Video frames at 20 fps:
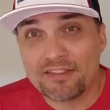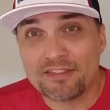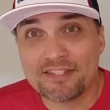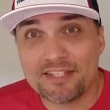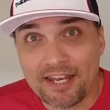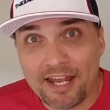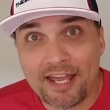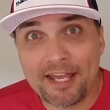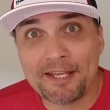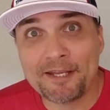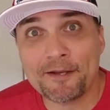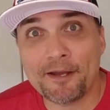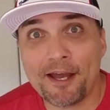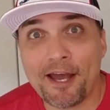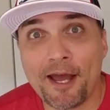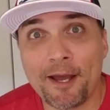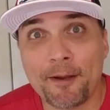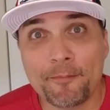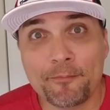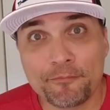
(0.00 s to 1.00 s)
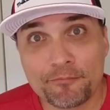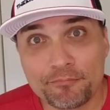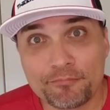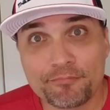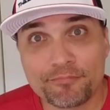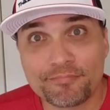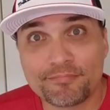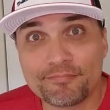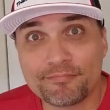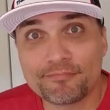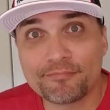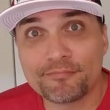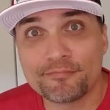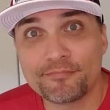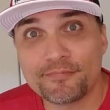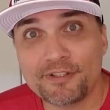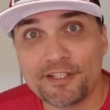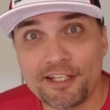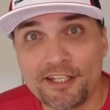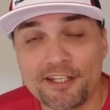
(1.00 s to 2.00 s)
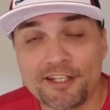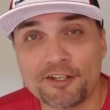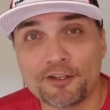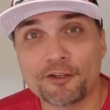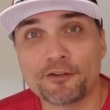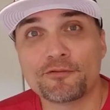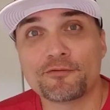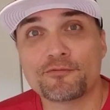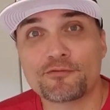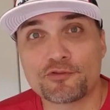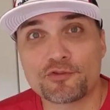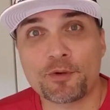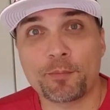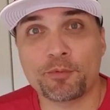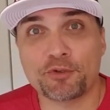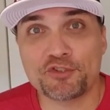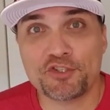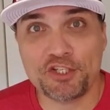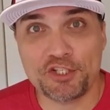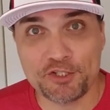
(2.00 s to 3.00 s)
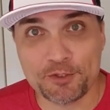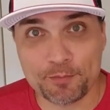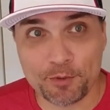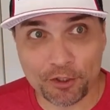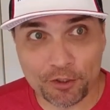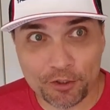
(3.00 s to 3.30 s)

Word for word: Today, I'm eating a triple cheese.